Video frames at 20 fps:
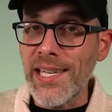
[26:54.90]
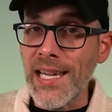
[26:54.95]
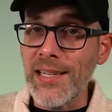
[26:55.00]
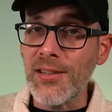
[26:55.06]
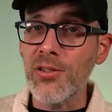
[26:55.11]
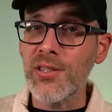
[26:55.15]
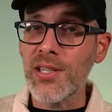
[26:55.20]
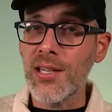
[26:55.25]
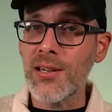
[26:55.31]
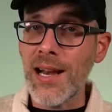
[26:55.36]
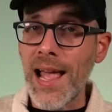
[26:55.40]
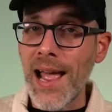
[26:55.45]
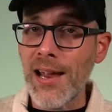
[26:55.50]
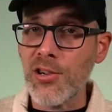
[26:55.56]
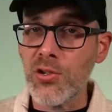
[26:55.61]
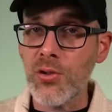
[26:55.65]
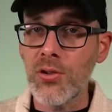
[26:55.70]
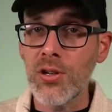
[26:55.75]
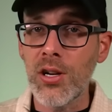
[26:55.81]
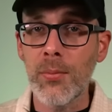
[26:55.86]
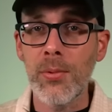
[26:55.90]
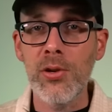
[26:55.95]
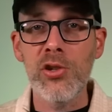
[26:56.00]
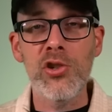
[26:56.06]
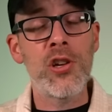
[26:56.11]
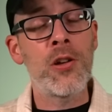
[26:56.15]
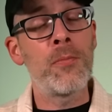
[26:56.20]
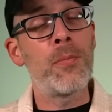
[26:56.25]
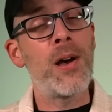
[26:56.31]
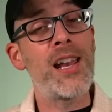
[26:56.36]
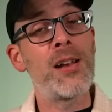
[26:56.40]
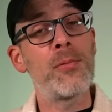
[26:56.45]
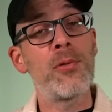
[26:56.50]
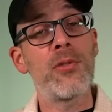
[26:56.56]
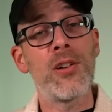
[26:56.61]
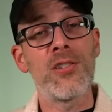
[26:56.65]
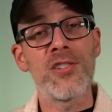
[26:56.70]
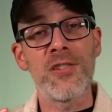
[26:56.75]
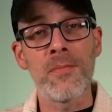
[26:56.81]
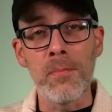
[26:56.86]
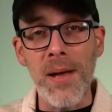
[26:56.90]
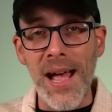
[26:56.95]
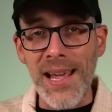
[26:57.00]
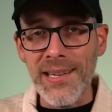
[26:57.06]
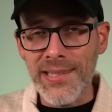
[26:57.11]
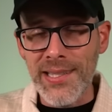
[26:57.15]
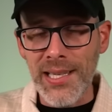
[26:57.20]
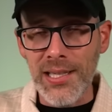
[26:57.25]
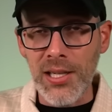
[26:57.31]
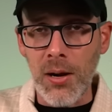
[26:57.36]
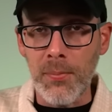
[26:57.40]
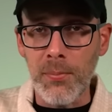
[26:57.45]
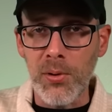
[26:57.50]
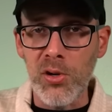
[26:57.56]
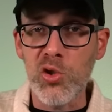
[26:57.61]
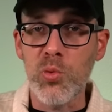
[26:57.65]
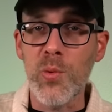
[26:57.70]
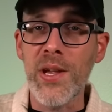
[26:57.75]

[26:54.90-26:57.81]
you take those international numbers, you combine them with our domestic numbers,